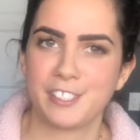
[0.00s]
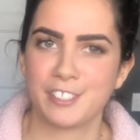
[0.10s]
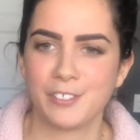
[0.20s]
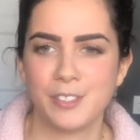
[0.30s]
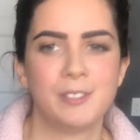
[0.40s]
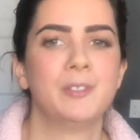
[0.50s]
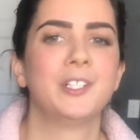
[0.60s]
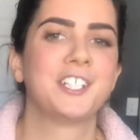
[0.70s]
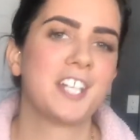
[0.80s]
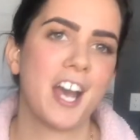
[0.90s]
So it will
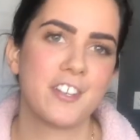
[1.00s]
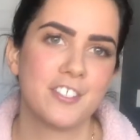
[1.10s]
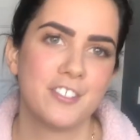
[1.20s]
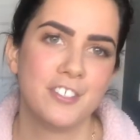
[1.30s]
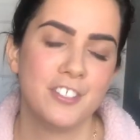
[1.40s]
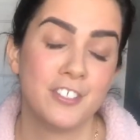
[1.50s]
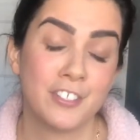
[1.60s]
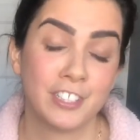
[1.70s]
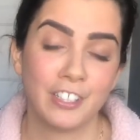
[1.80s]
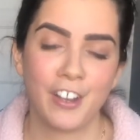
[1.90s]
attach to the
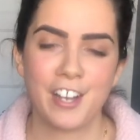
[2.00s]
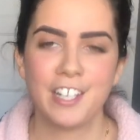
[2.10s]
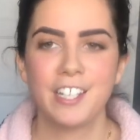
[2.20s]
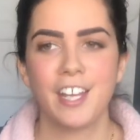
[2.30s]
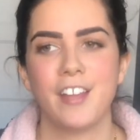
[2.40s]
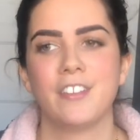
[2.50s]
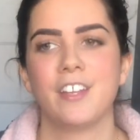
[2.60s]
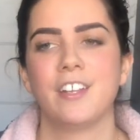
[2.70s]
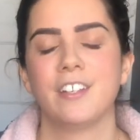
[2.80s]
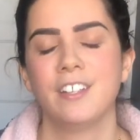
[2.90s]
uterine lining and then